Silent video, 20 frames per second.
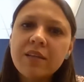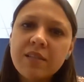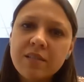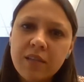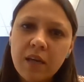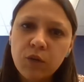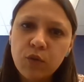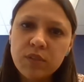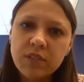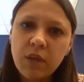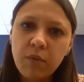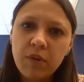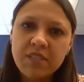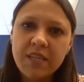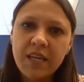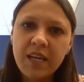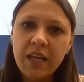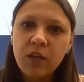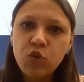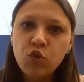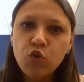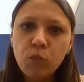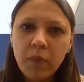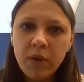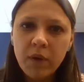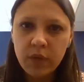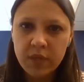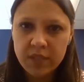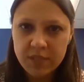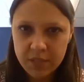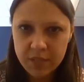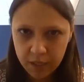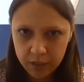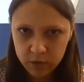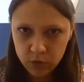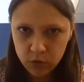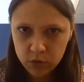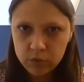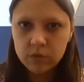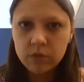It says that it was necessary to
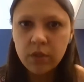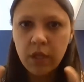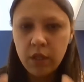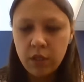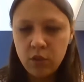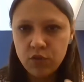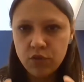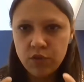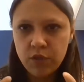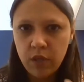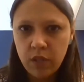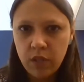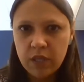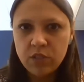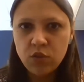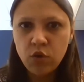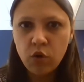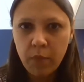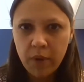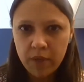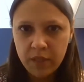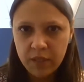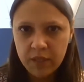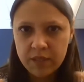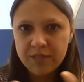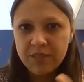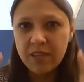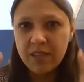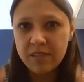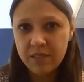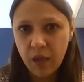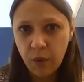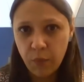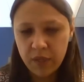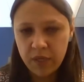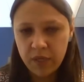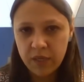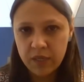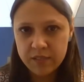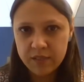establish the exact number of
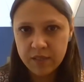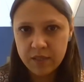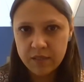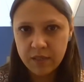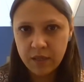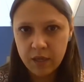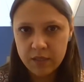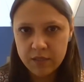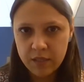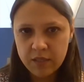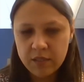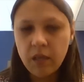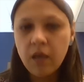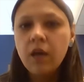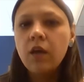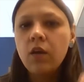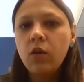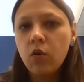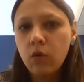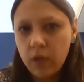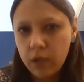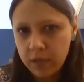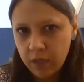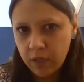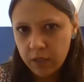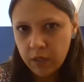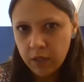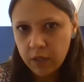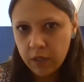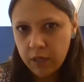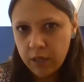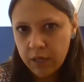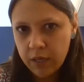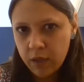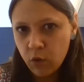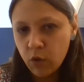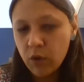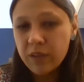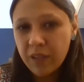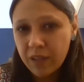Romanians, boys and girls in these
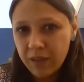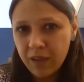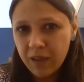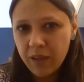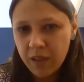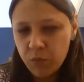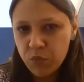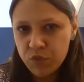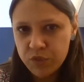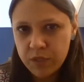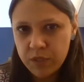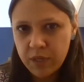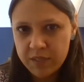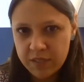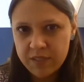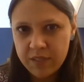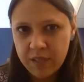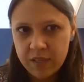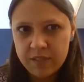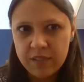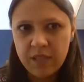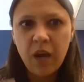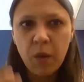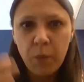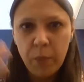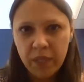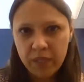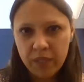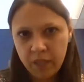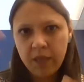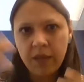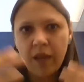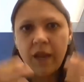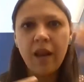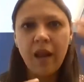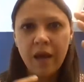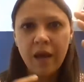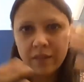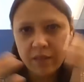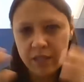classes. What they had to
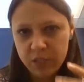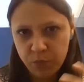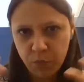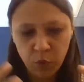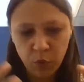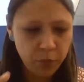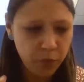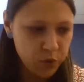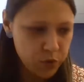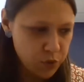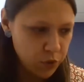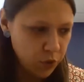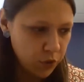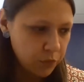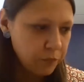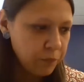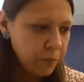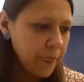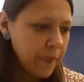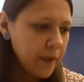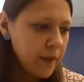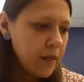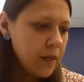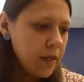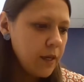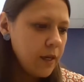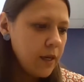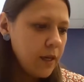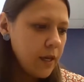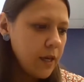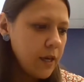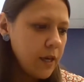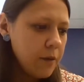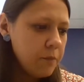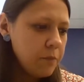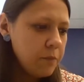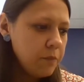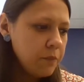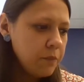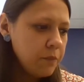demonstrate statistically was the
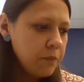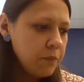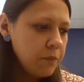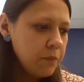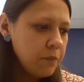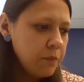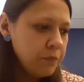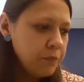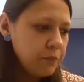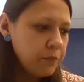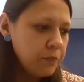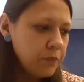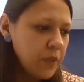disproportion.